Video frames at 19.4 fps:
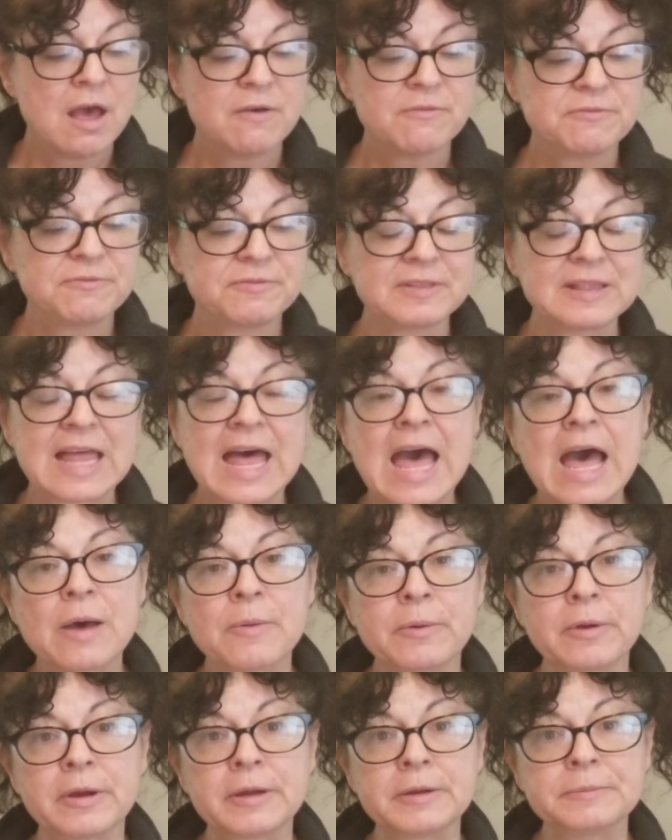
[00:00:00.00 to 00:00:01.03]

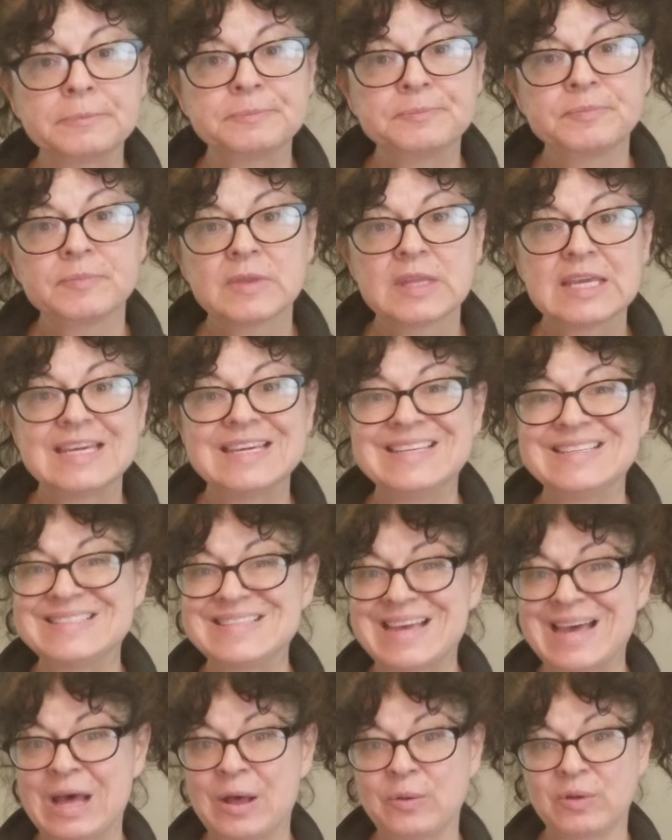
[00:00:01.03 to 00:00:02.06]
Flour is
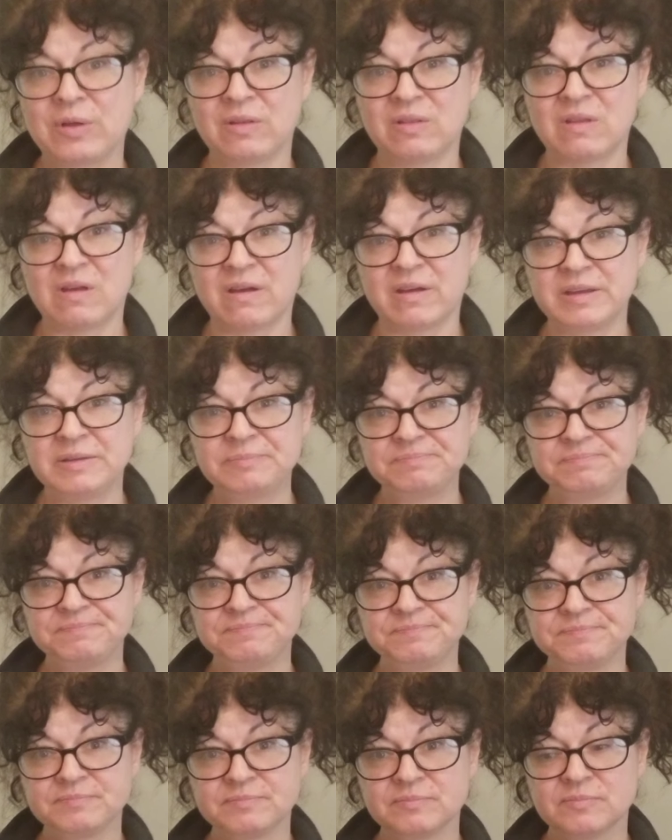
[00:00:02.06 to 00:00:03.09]
alkaline,
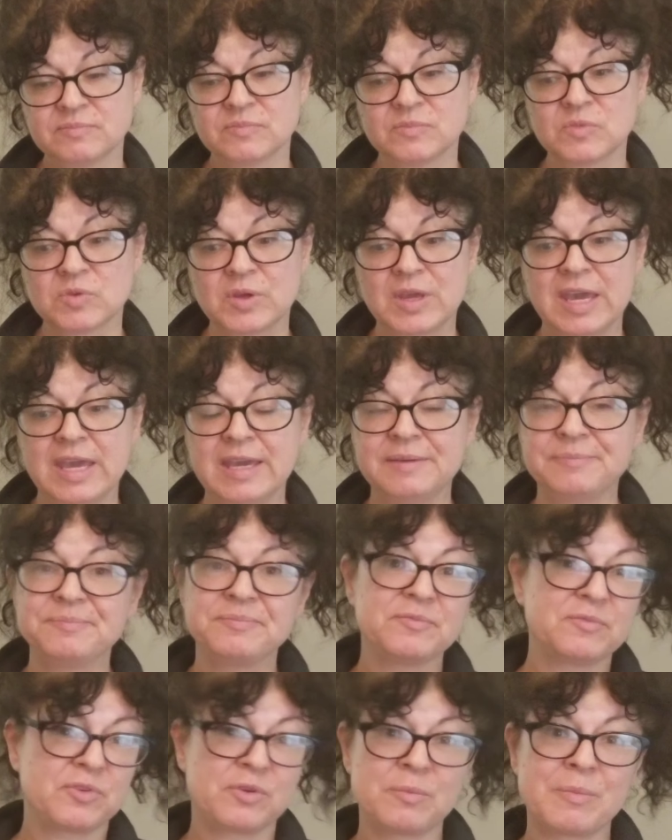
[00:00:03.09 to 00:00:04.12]

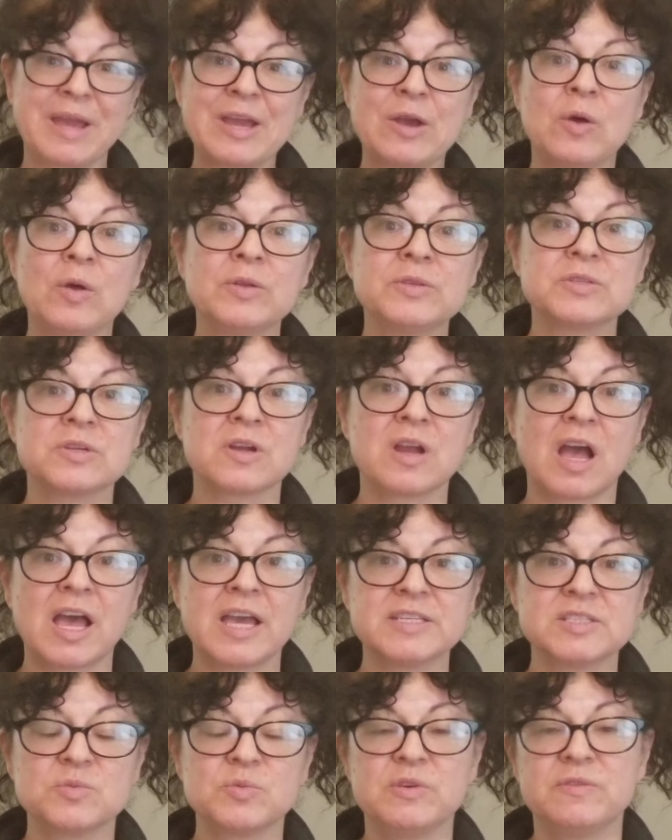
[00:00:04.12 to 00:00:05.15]
okay? For my older
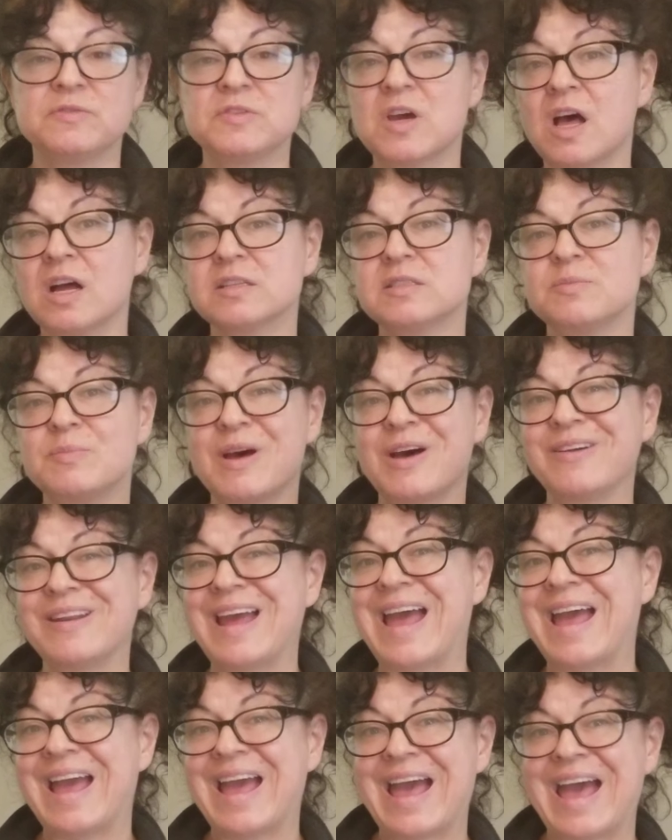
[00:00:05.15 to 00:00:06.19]
guys, we've talked about
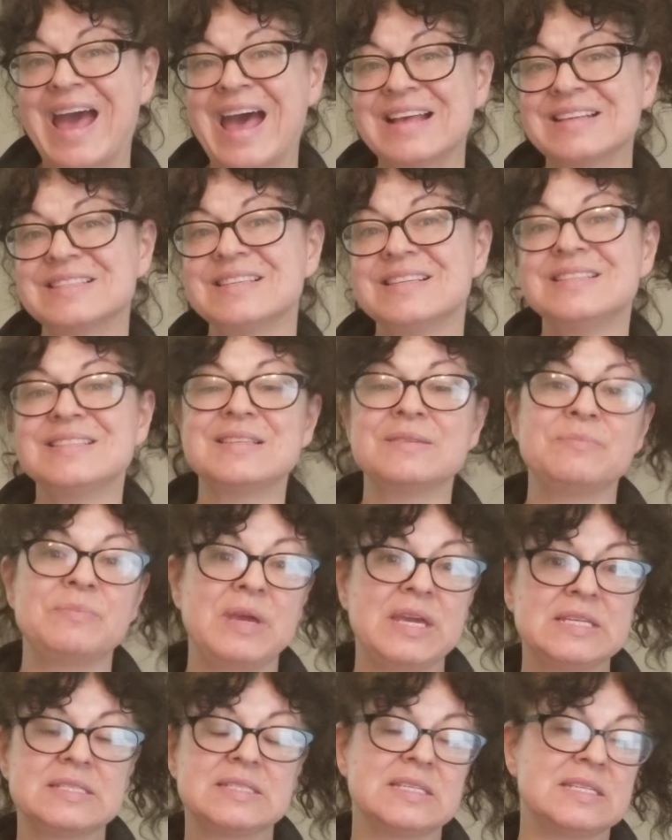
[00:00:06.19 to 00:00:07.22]
acids and
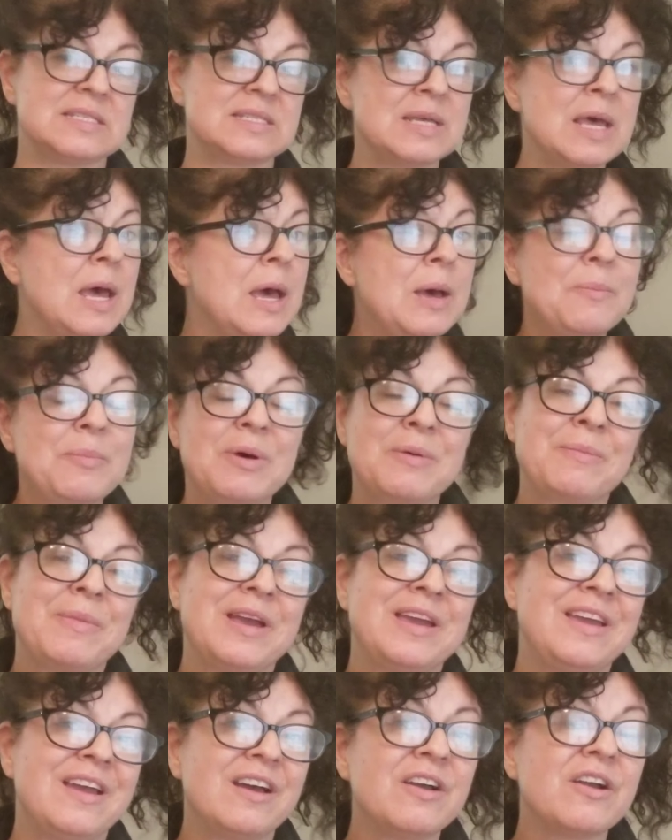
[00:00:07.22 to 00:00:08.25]
bases, but my
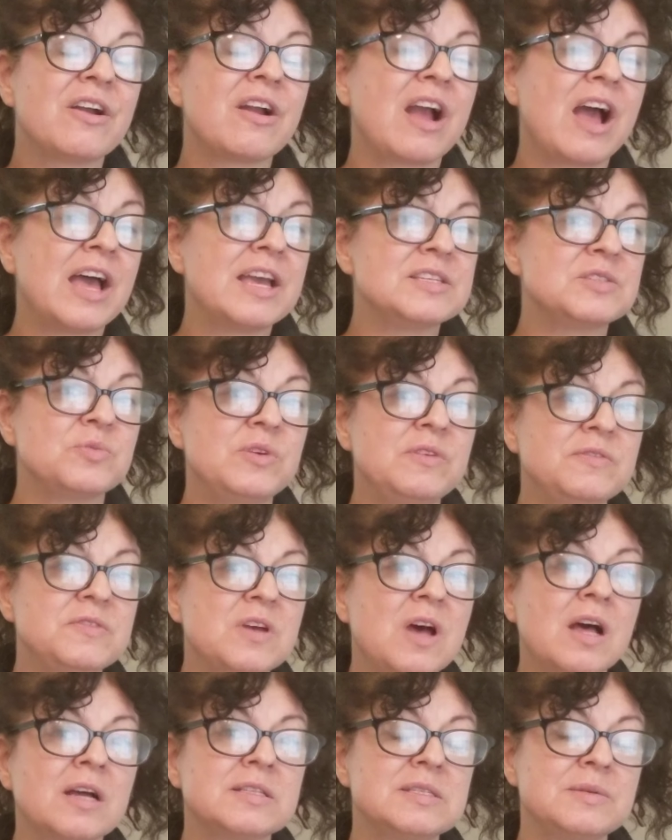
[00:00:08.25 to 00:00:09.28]
younger guys, we've
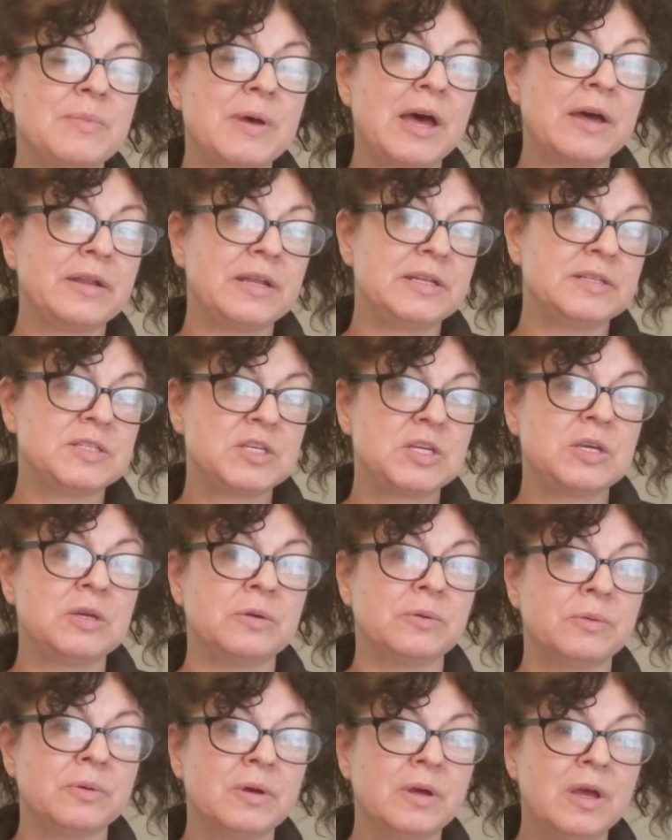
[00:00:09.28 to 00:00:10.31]
talked about it too.